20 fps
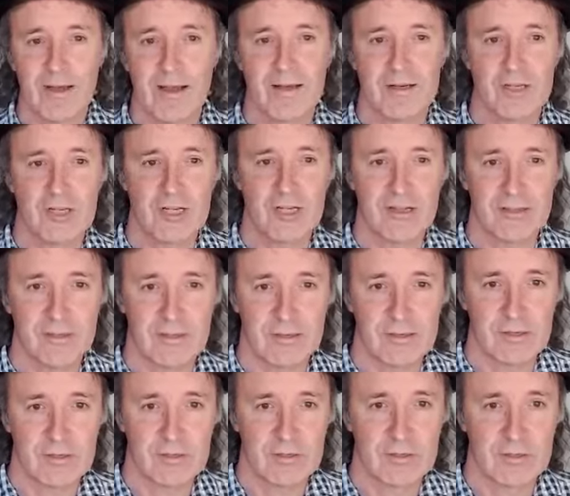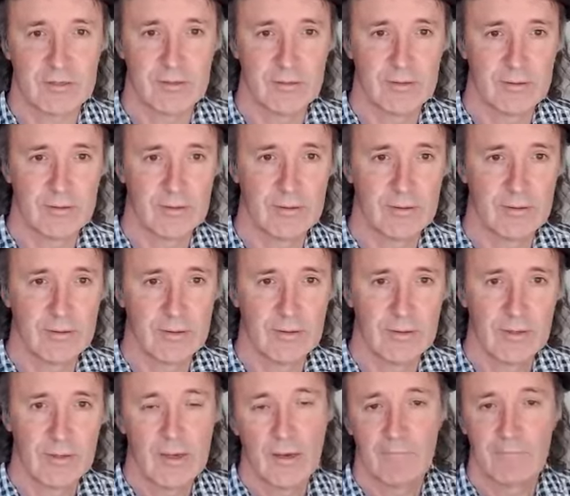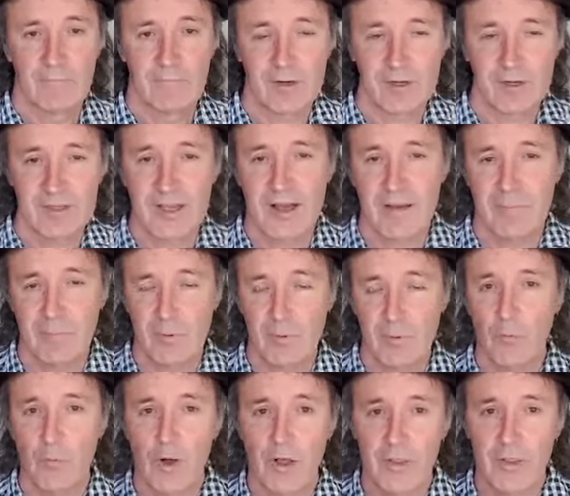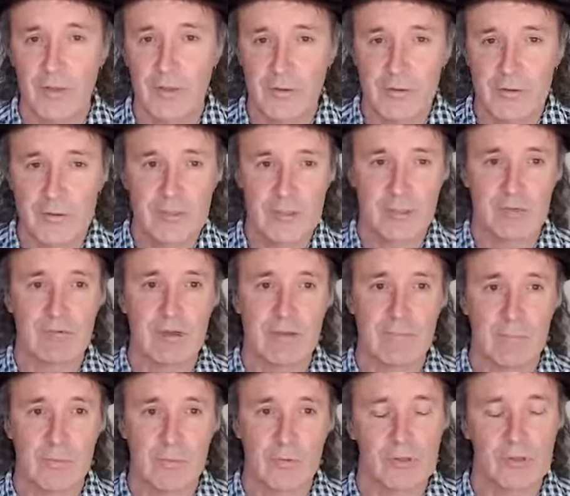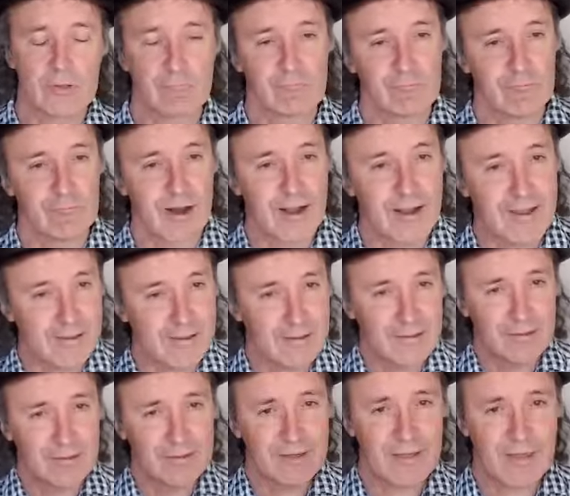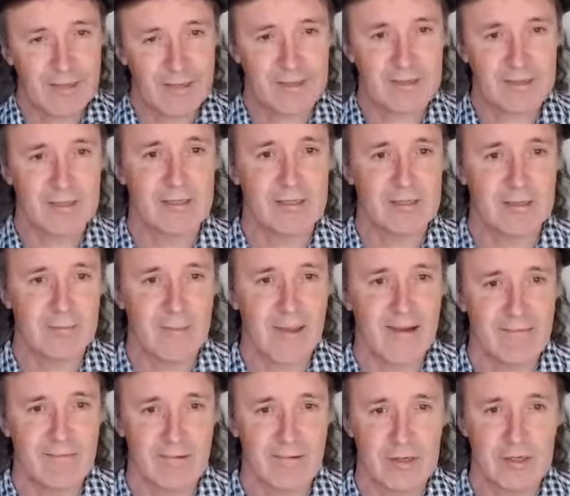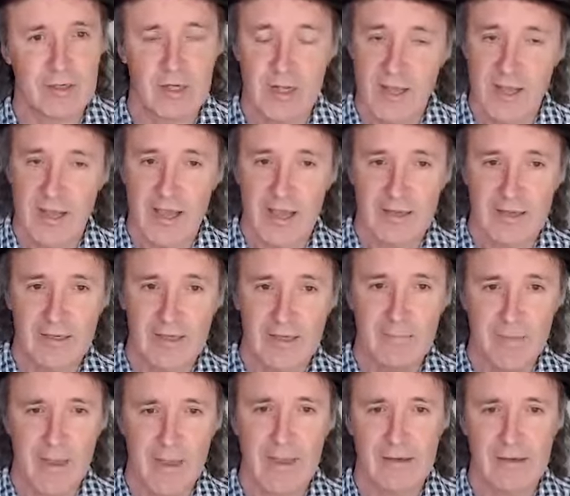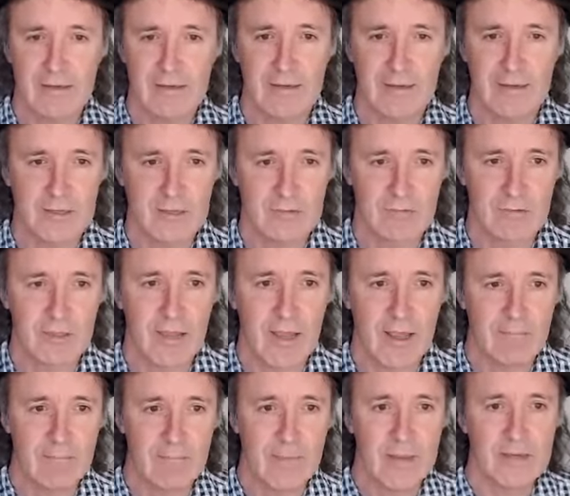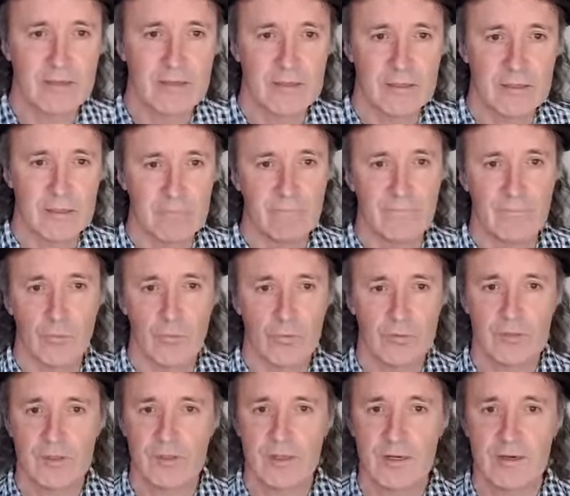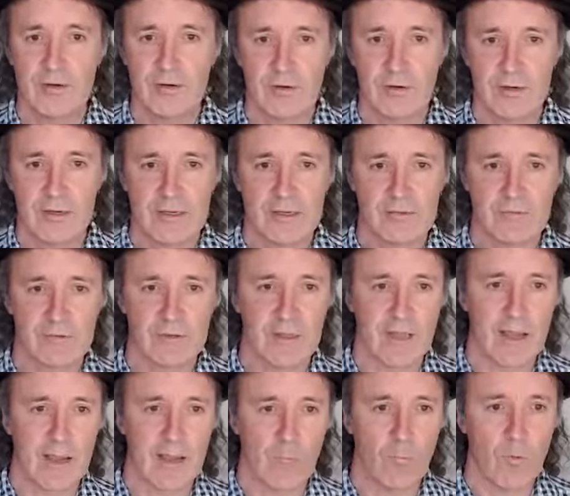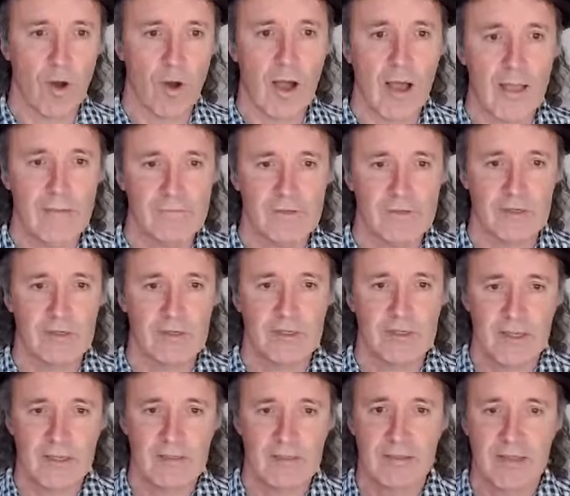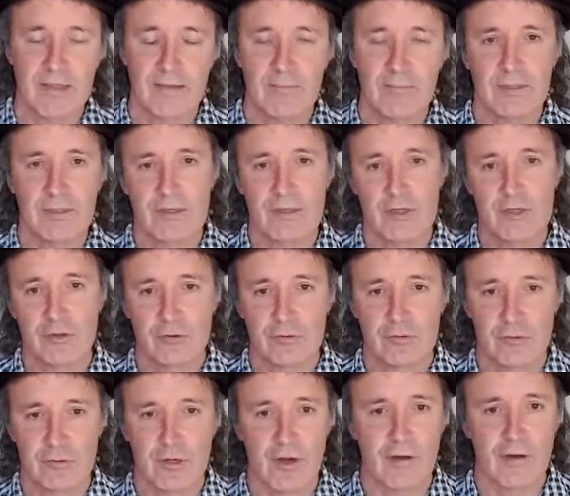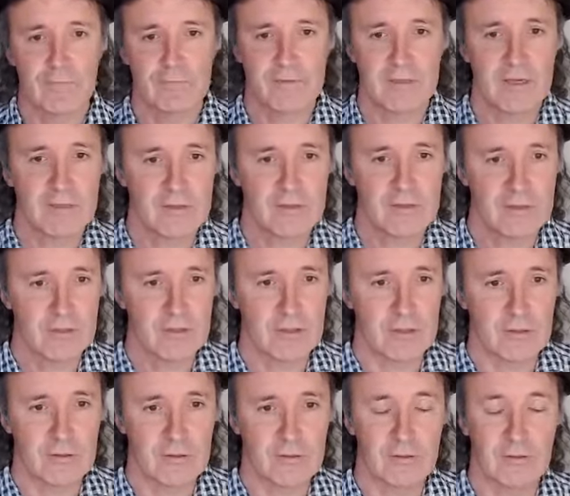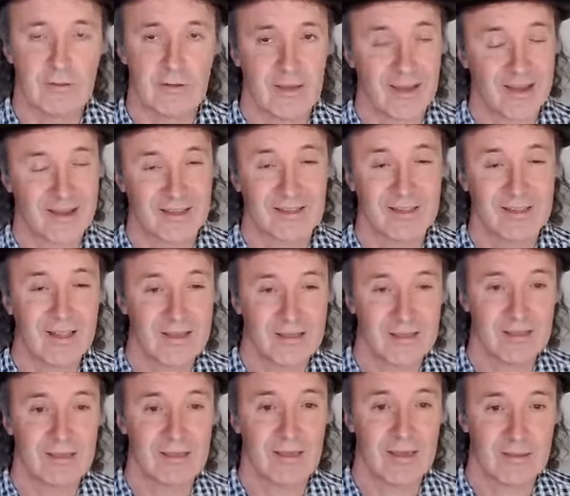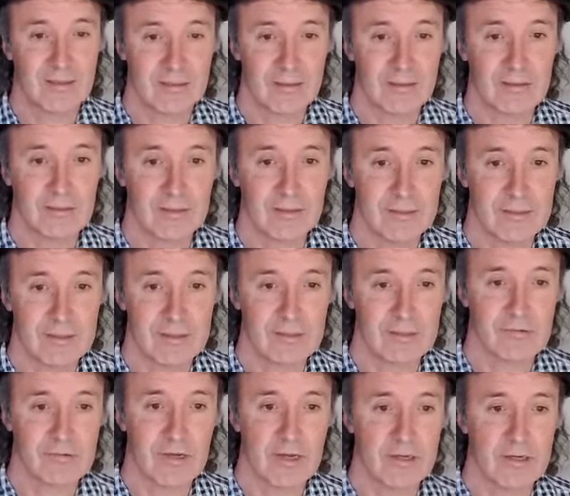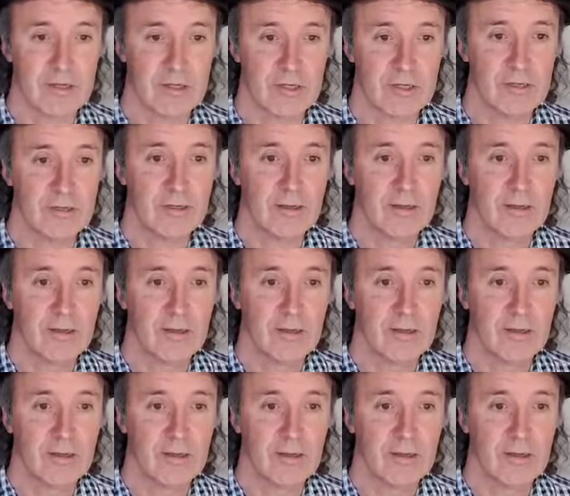unchallenged. For example, while those three books railed against intermarriage and commanded Israelite men to divorce their non-Israelite wives and send them and their children off destitute, a classic ethnic cleansing strategy,